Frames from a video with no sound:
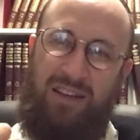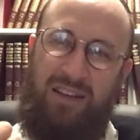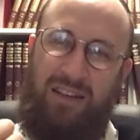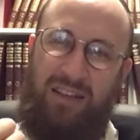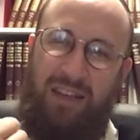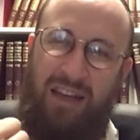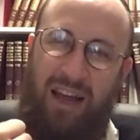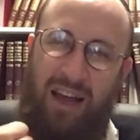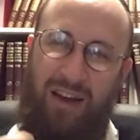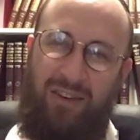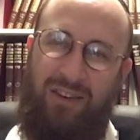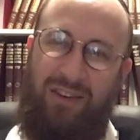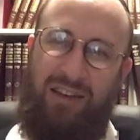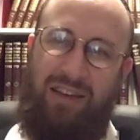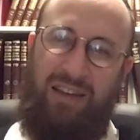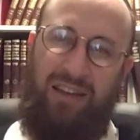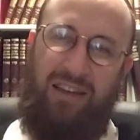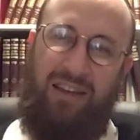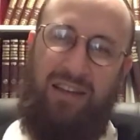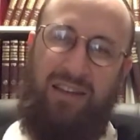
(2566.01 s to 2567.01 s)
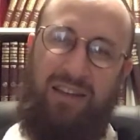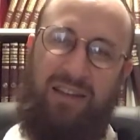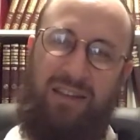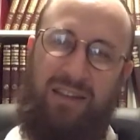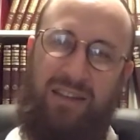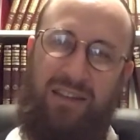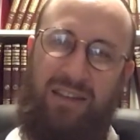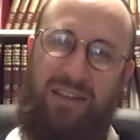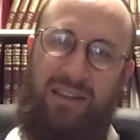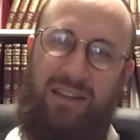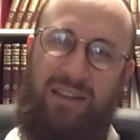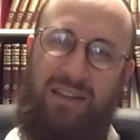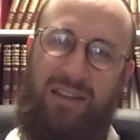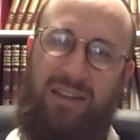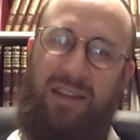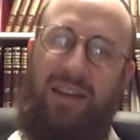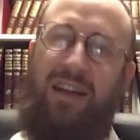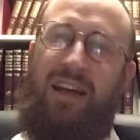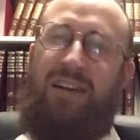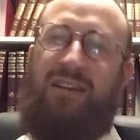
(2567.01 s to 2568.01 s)
inherently
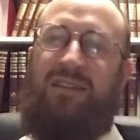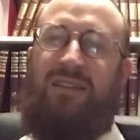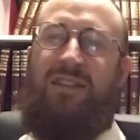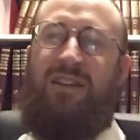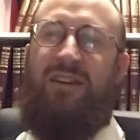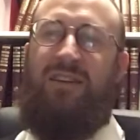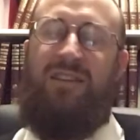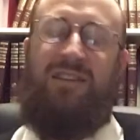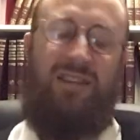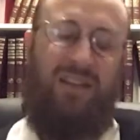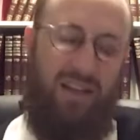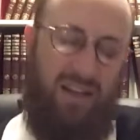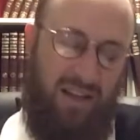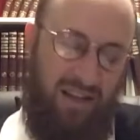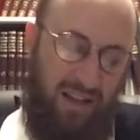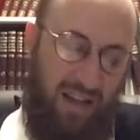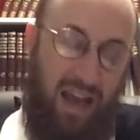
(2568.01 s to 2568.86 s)
connected to Eretz Canaan.